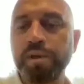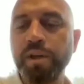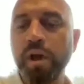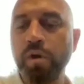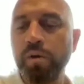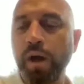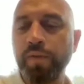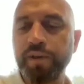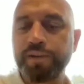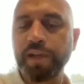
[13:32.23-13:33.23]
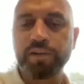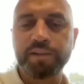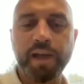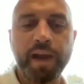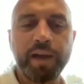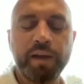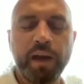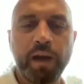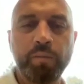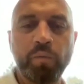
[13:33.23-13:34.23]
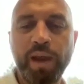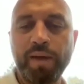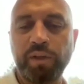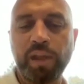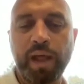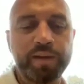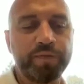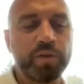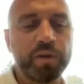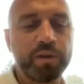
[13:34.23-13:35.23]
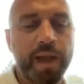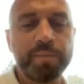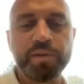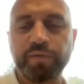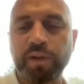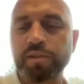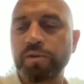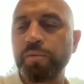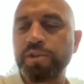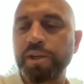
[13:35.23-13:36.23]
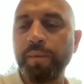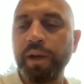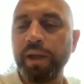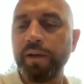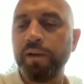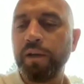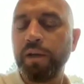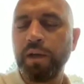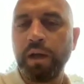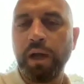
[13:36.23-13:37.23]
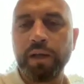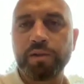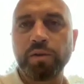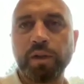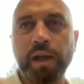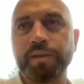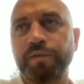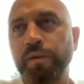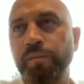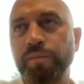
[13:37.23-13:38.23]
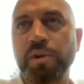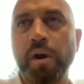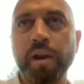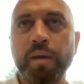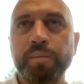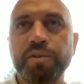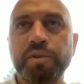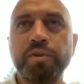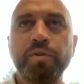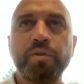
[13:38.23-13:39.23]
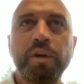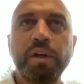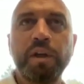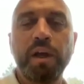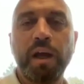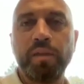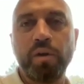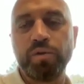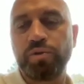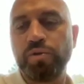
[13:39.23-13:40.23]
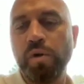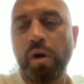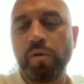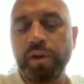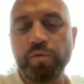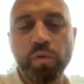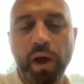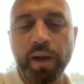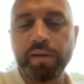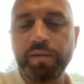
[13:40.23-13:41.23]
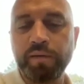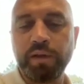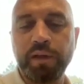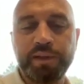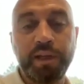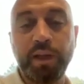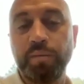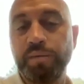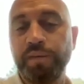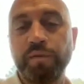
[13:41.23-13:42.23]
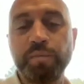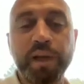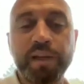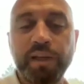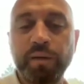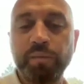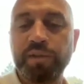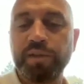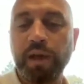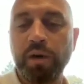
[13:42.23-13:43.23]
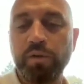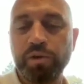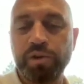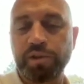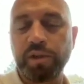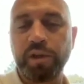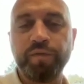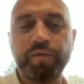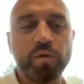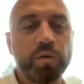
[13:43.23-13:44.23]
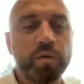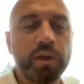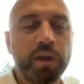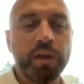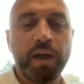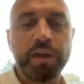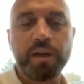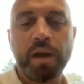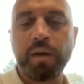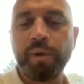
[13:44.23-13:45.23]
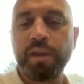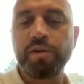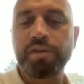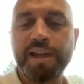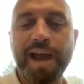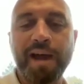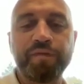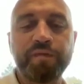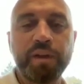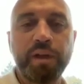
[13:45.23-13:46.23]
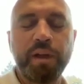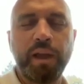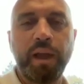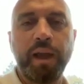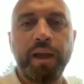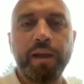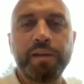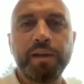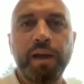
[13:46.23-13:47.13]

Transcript: to note on the sales side, we have a lot of different types of customers coming in. So clients from startups to those who already run teams, even big teams who are just looking for to augment their staff. And